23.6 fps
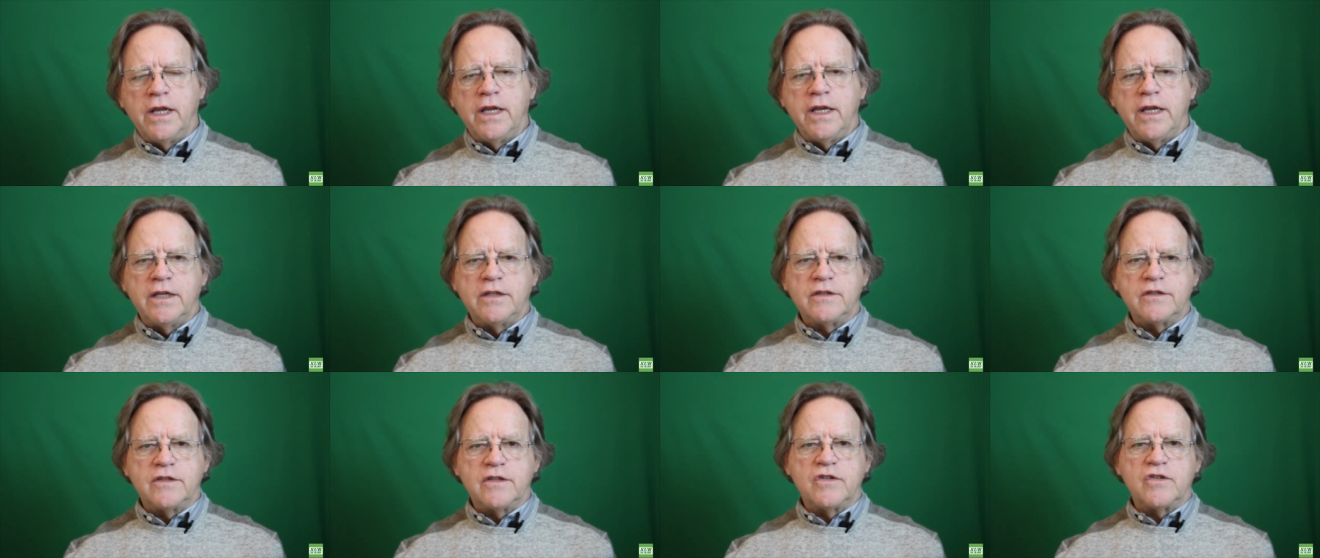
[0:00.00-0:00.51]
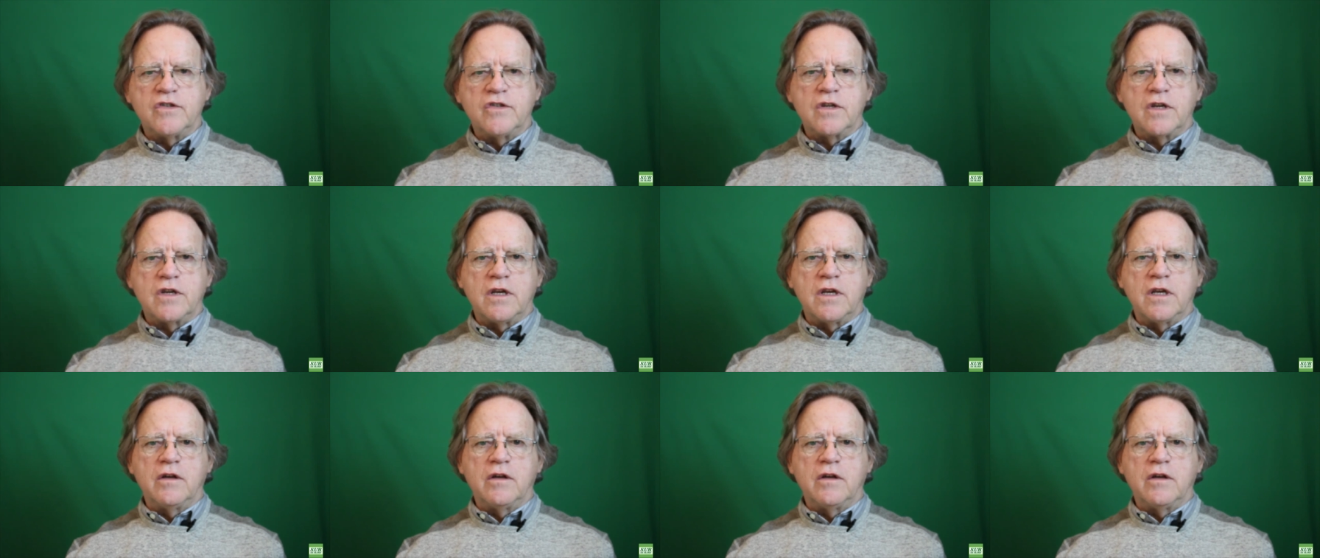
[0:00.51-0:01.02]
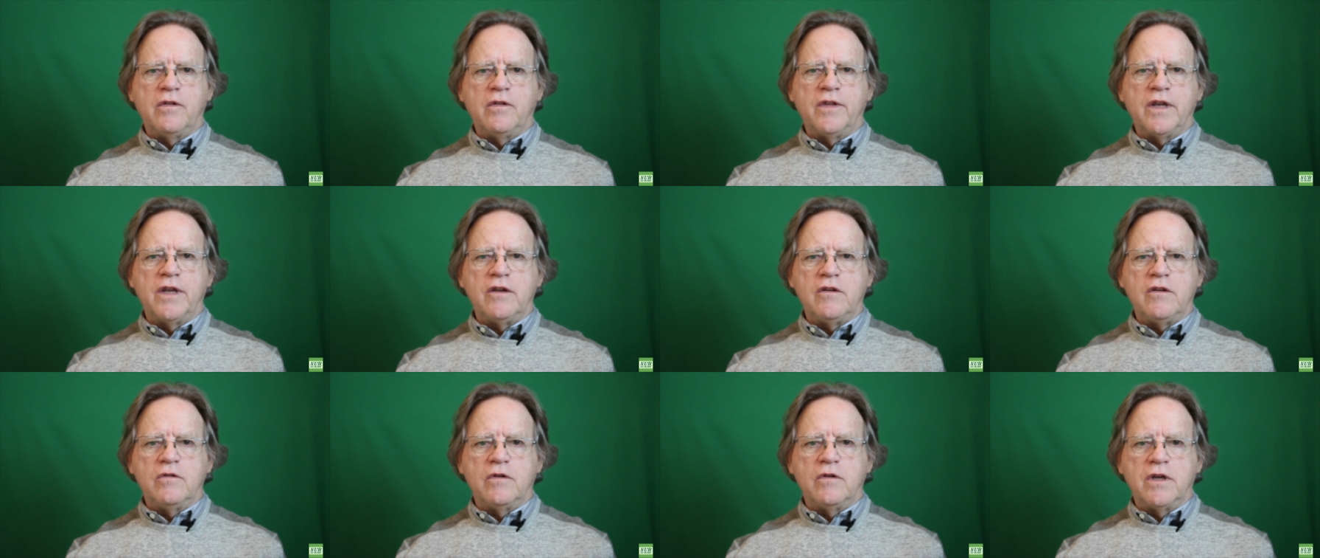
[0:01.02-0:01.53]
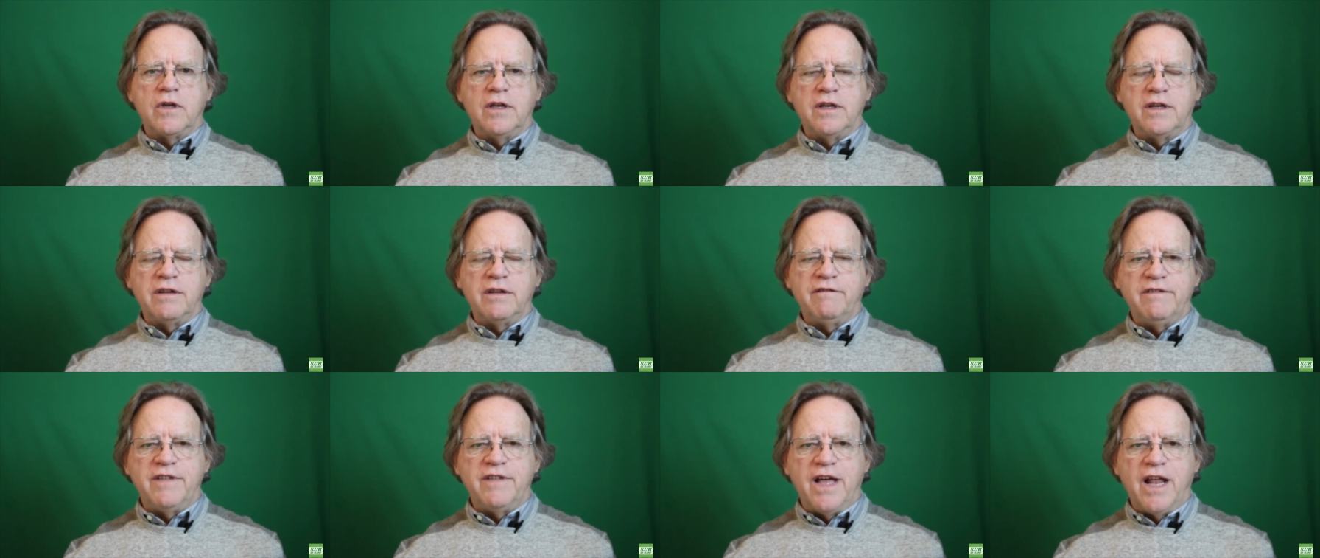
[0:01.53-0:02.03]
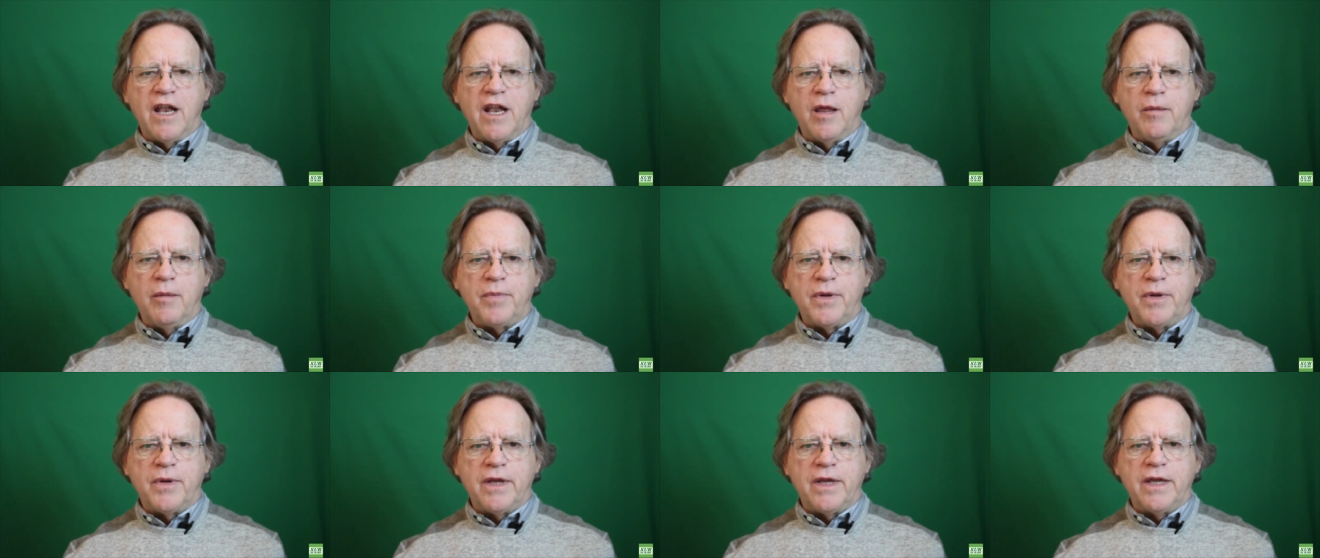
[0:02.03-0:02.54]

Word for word: It's a skill that you can develop.